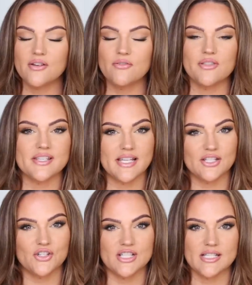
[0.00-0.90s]
off with the
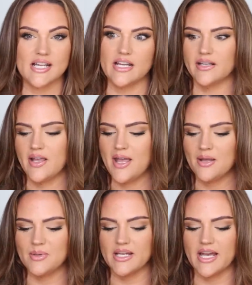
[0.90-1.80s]
sunscreen today,
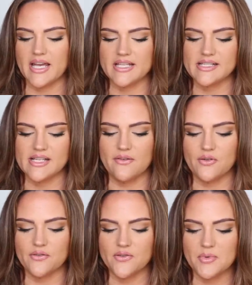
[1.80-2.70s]
because if
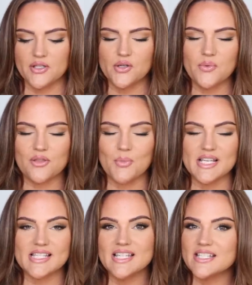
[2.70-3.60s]
you're familiar with my
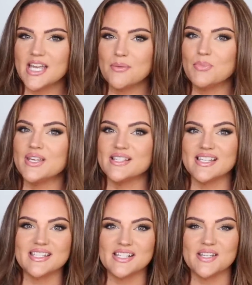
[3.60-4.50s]
skin type being
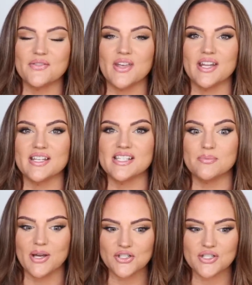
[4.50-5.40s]
sensitive, and
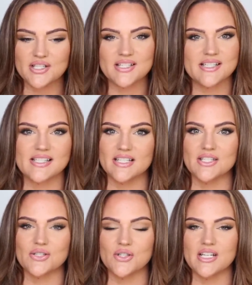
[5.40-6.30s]
especially to
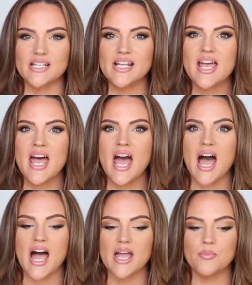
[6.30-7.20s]
sunscreen,
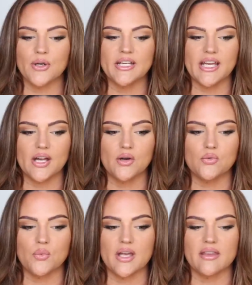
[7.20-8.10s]
I break
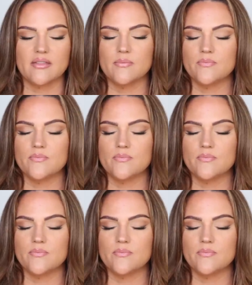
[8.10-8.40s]
out with,